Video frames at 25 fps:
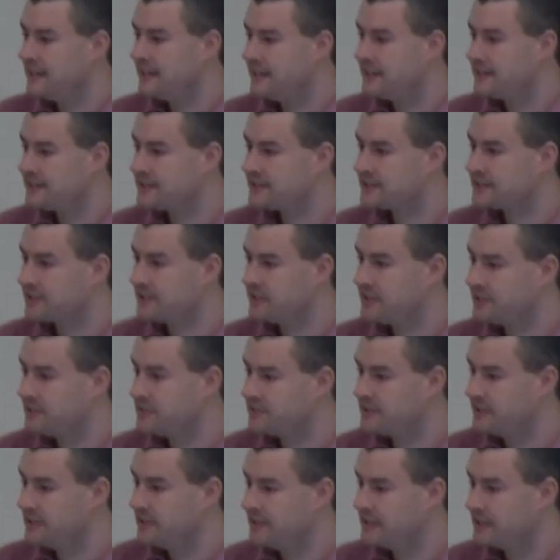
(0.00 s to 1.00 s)
Uh,
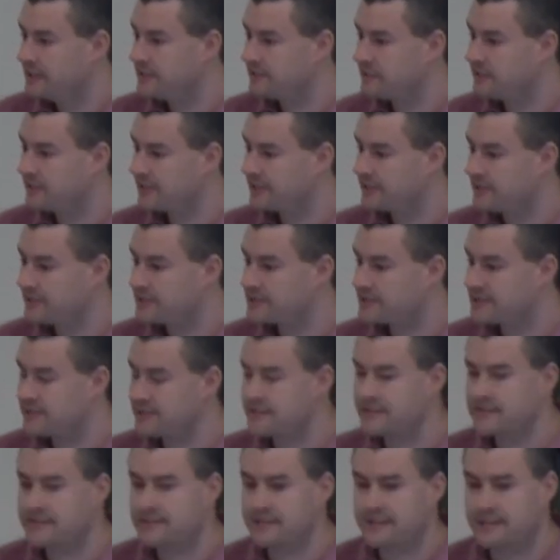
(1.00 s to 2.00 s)
so if we
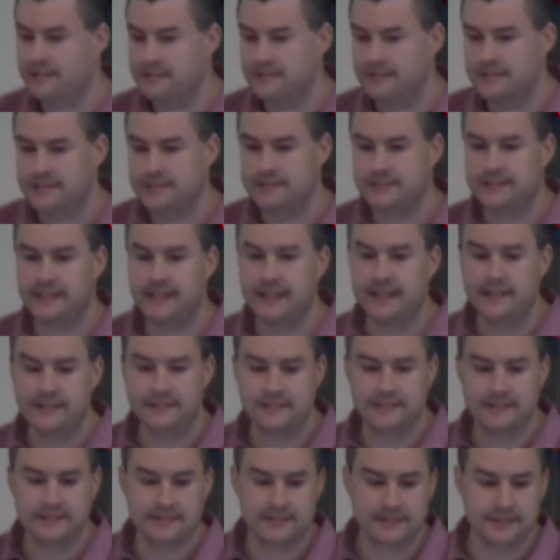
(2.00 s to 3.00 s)
consider that the
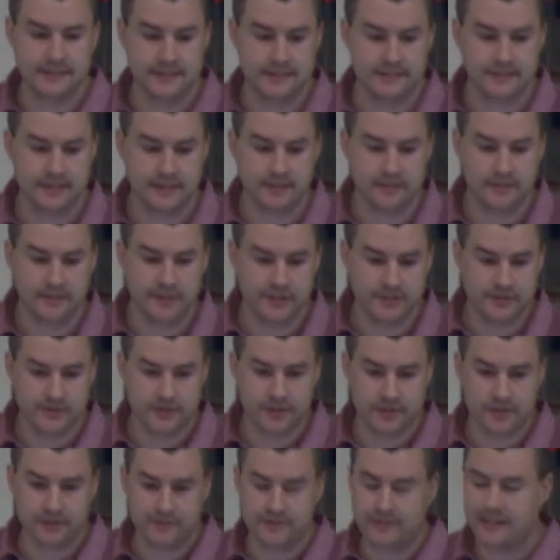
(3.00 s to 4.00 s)
state is a, is a
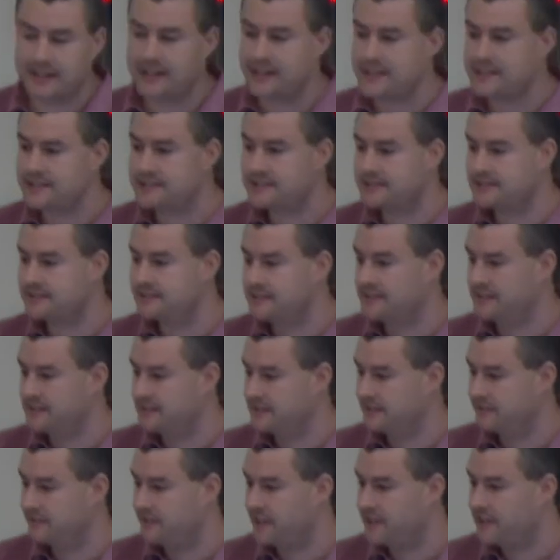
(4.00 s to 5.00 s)
creature of the last
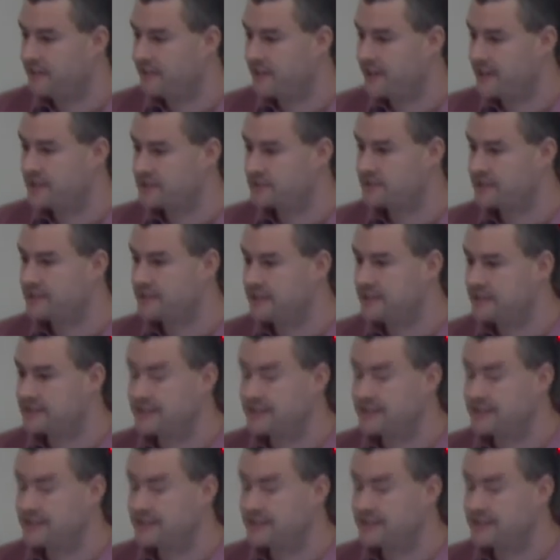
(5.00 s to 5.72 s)
uh, 5,000